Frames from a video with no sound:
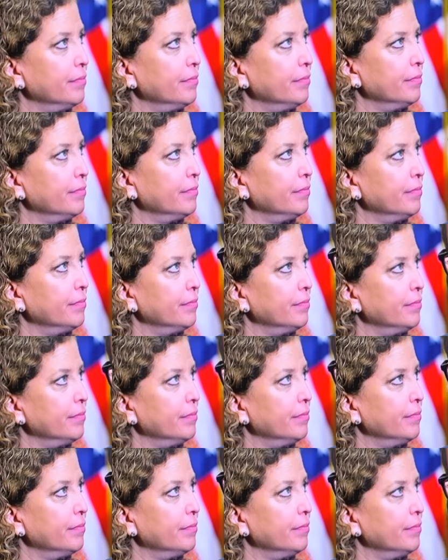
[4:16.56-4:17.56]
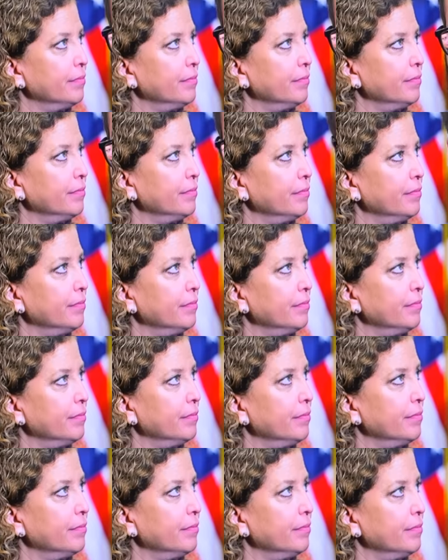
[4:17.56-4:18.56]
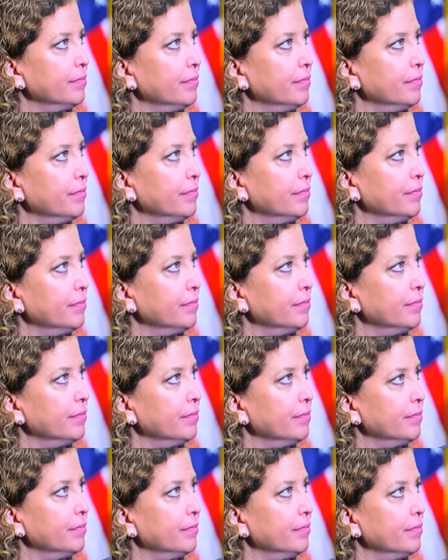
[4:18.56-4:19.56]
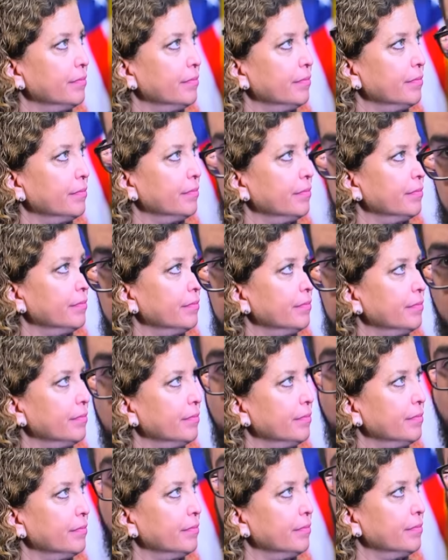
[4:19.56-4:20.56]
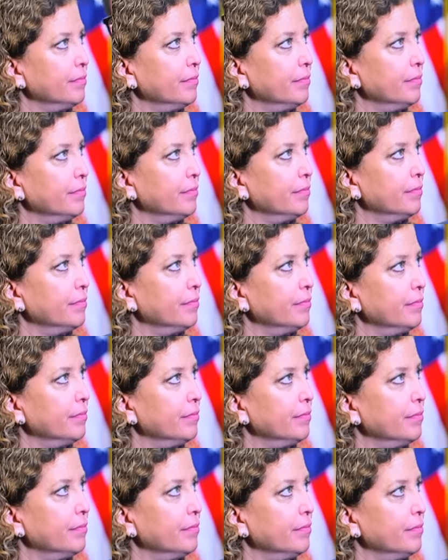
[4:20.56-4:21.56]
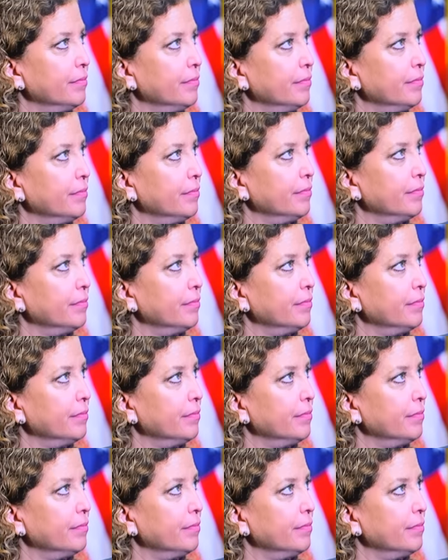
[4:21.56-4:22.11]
(not speaking)